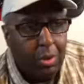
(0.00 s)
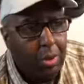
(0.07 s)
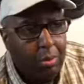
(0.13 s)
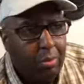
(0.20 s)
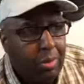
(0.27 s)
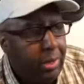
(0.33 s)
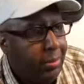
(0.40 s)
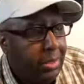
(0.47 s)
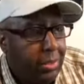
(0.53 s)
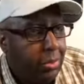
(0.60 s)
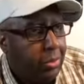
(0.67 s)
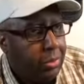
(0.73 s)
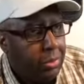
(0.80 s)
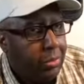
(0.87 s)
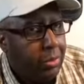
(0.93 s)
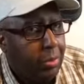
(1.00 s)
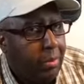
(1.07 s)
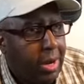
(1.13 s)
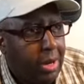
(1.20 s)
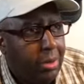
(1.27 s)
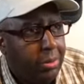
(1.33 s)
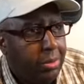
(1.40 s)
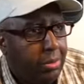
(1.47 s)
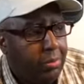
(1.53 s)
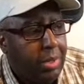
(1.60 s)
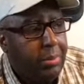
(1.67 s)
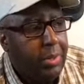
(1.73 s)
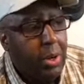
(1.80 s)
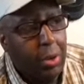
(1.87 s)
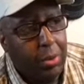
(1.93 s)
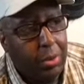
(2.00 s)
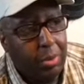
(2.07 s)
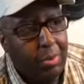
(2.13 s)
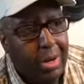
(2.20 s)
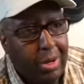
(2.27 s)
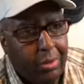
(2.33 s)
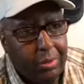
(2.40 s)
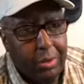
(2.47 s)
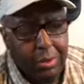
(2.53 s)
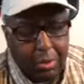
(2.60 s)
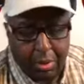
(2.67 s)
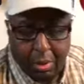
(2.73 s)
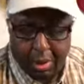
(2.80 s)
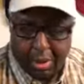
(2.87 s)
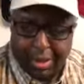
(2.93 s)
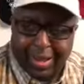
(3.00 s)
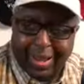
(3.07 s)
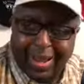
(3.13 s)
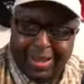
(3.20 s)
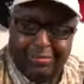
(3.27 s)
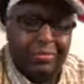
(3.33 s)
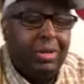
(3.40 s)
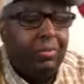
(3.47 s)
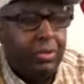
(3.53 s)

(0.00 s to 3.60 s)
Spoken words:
maybe don't know about or maybe heard about and never